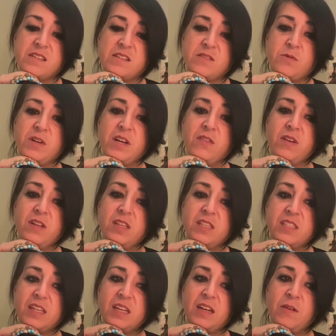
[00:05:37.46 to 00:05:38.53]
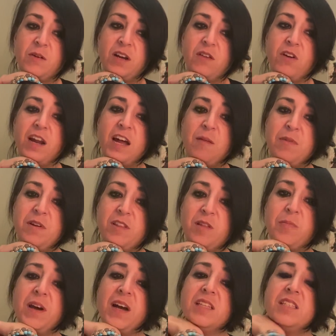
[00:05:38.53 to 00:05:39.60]
Whatever happened in the
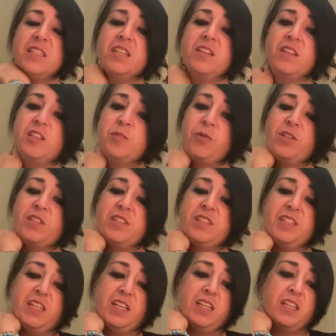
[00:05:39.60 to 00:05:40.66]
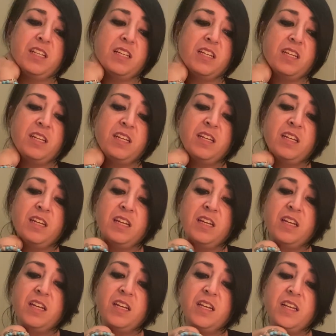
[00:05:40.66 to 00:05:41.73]
past here that this person did,
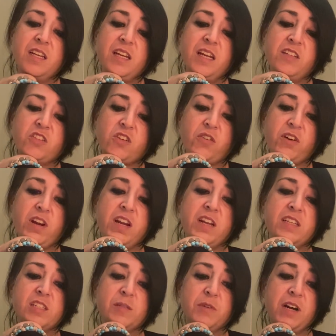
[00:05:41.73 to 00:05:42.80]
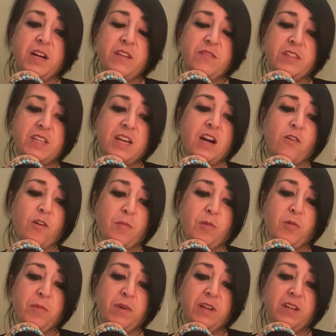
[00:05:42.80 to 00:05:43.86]
it's creating some kind of a tower
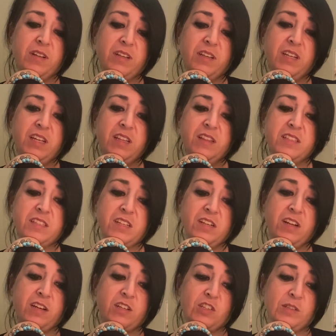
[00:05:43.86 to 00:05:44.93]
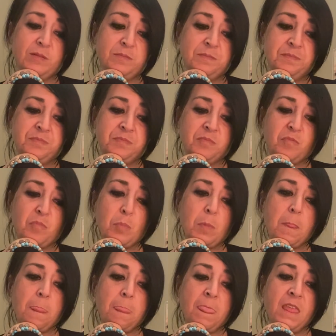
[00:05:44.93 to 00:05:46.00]
moment in this connection.
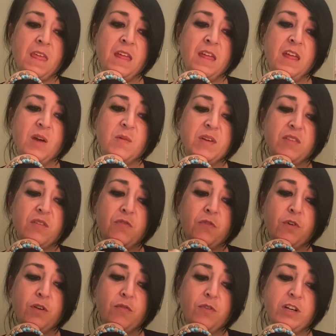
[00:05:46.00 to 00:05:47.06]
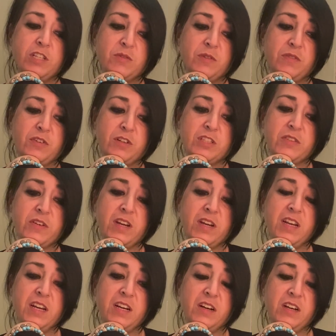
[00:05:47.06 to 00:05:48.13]
We have the Four of Wands reversed right
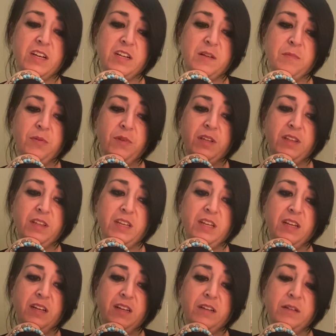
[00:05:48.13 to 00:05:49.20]
here. It completely